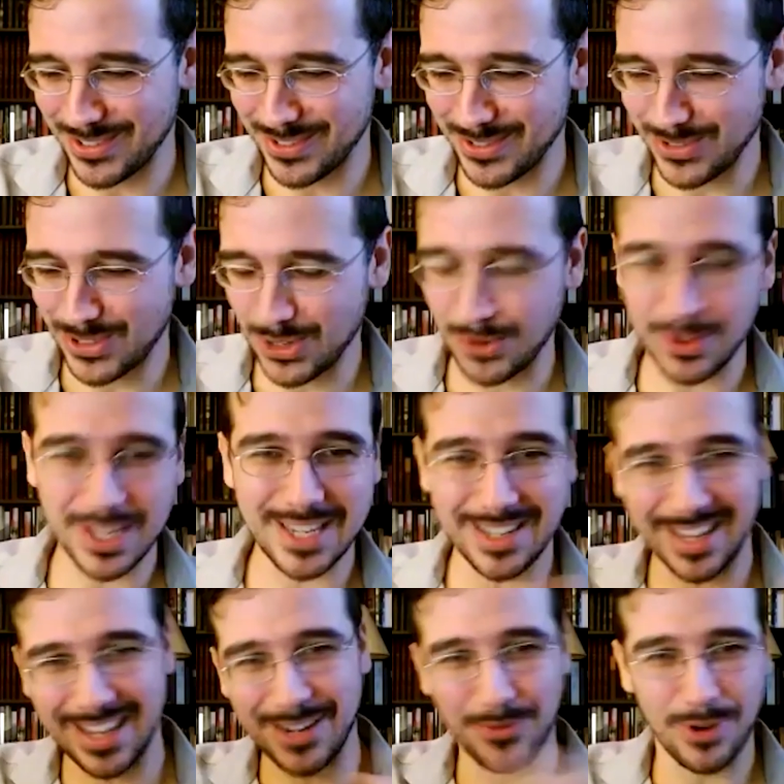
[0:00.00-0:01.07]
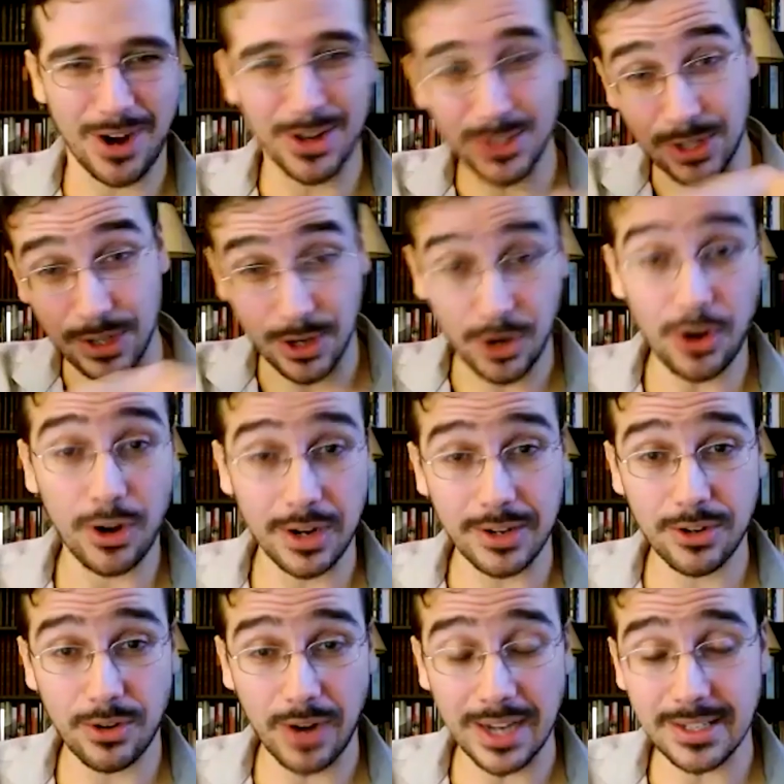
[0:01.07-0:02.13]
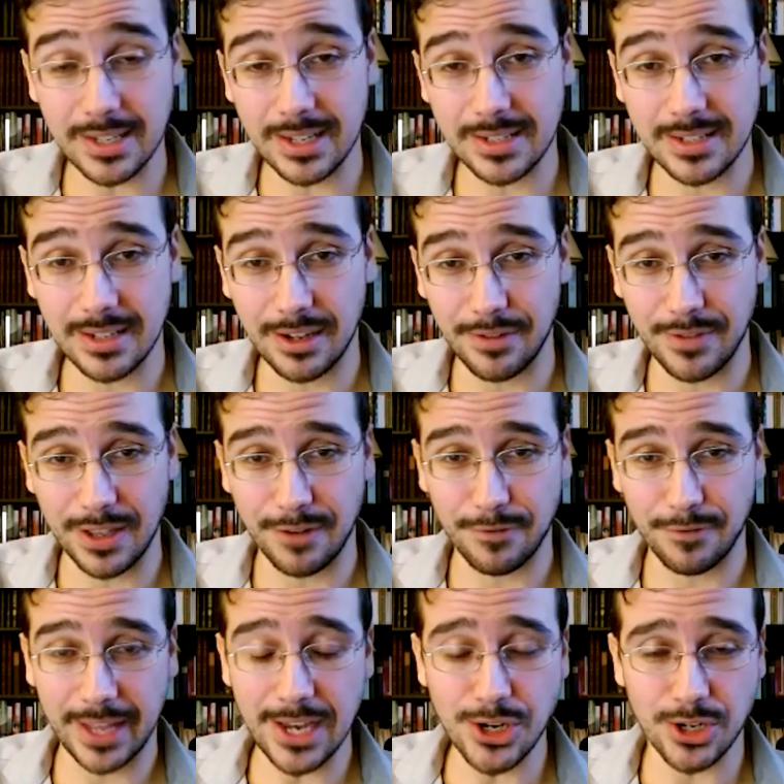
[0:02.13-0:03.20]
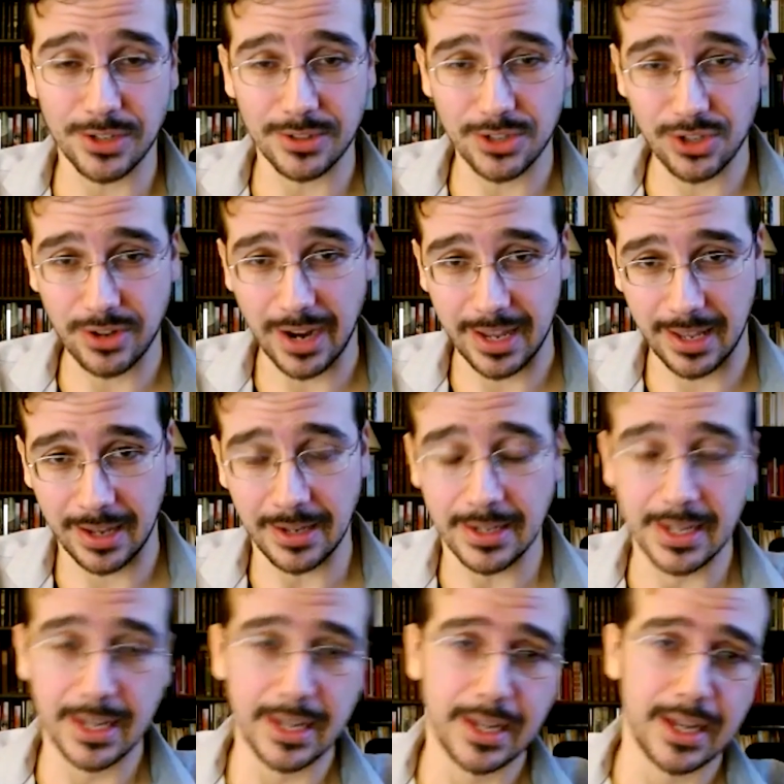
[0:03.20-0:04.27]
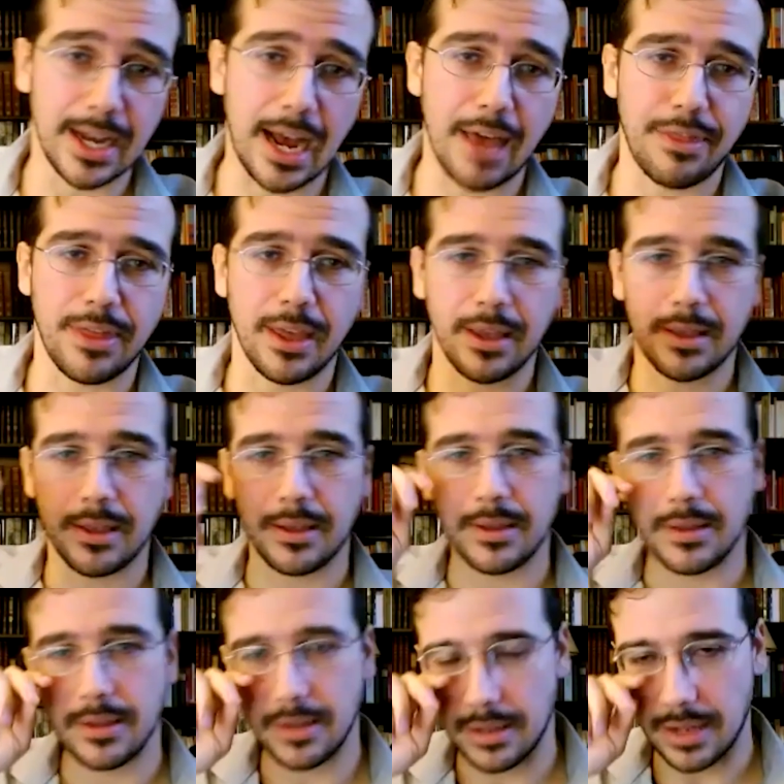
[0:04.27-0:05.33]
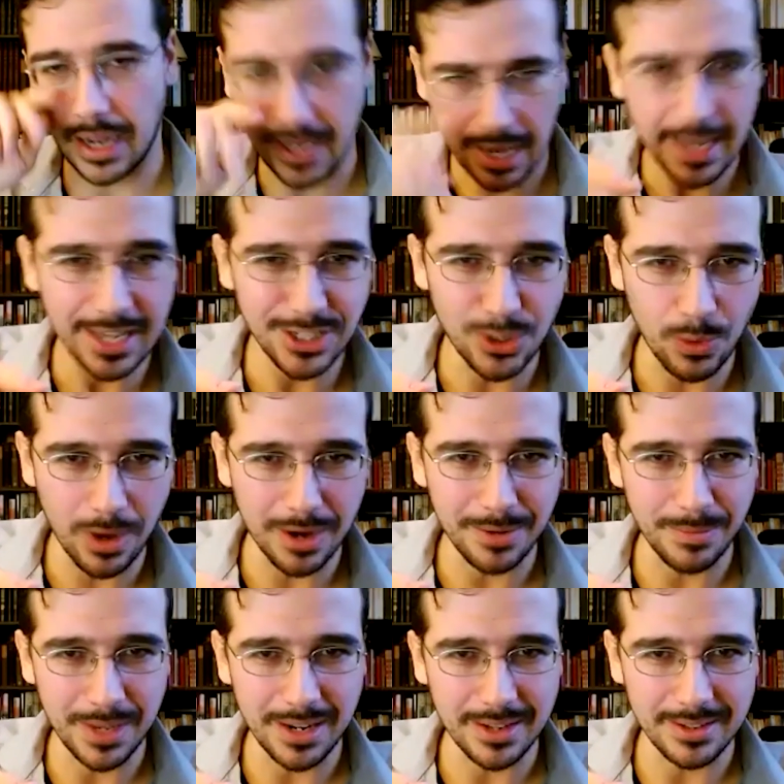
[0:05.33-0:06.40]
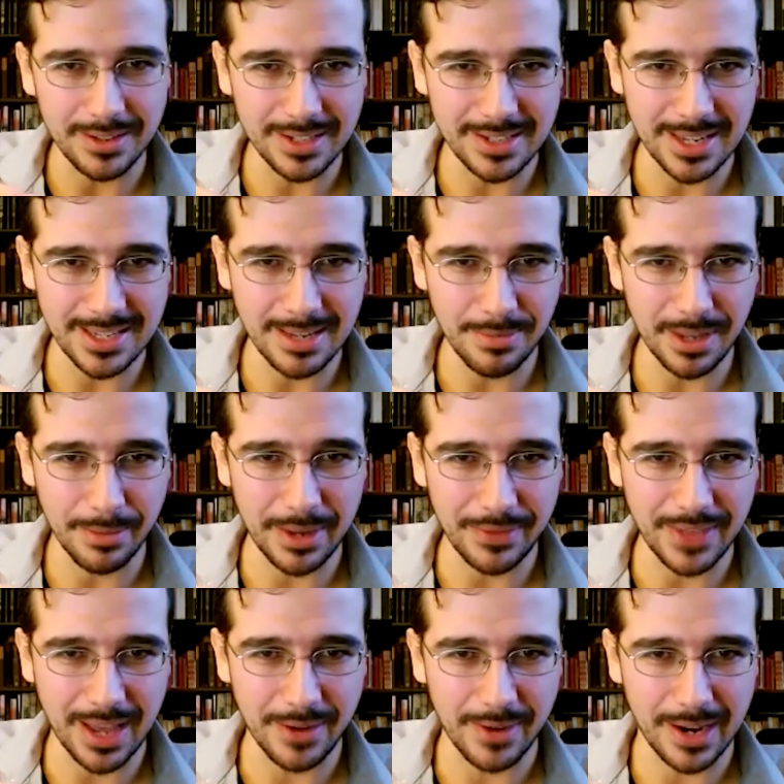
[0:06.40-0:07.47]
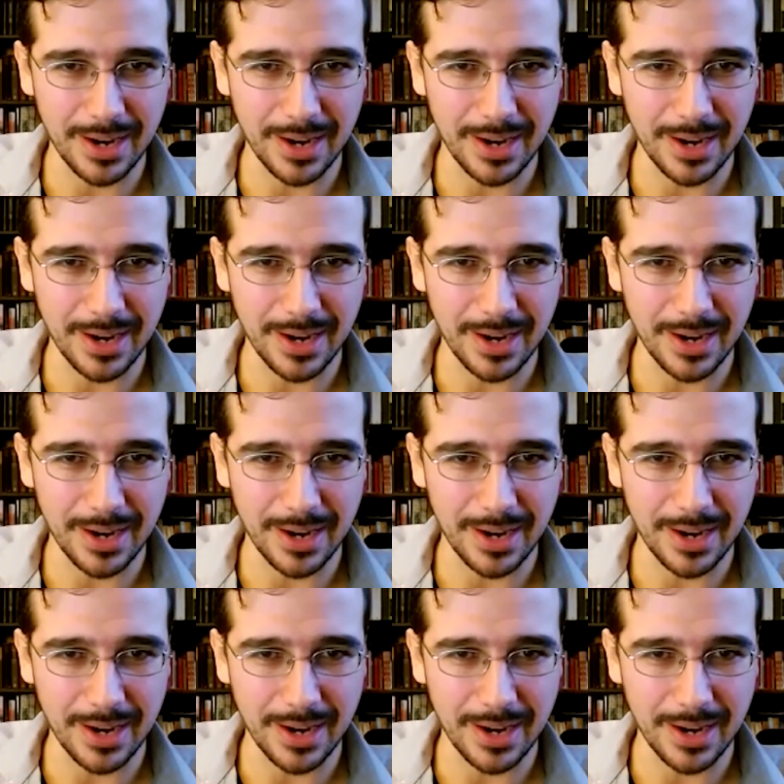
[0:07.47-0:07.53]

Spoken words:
So in regards to the current crisis of inflation striking, I guess you wanted me to say something about that, right?